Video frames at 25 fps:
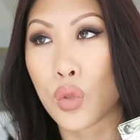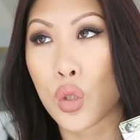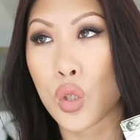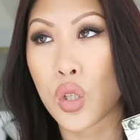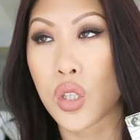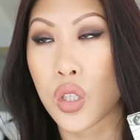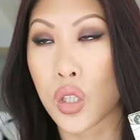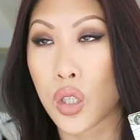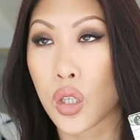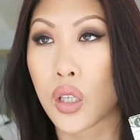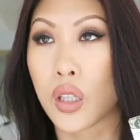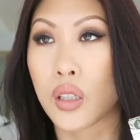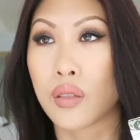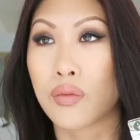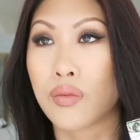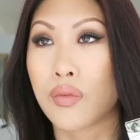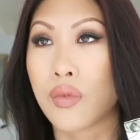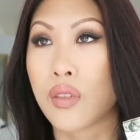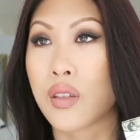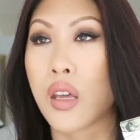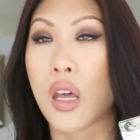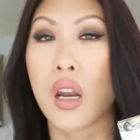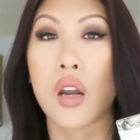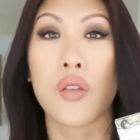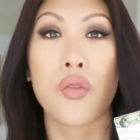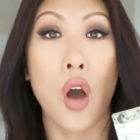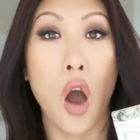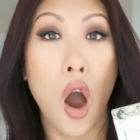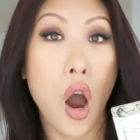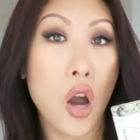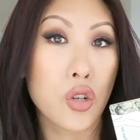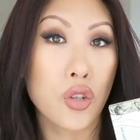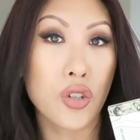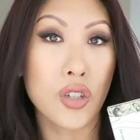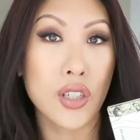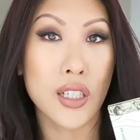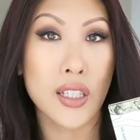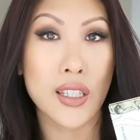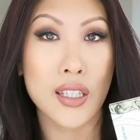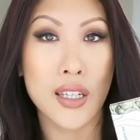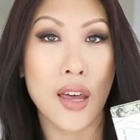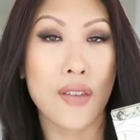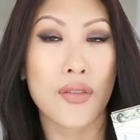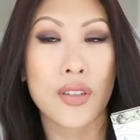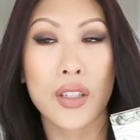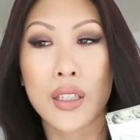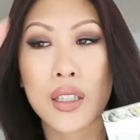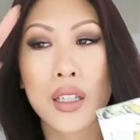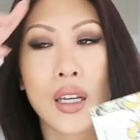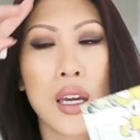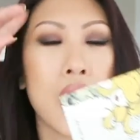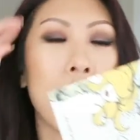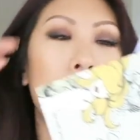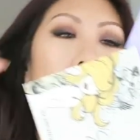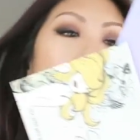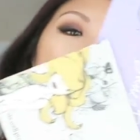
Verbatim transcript: which is good, instead of 107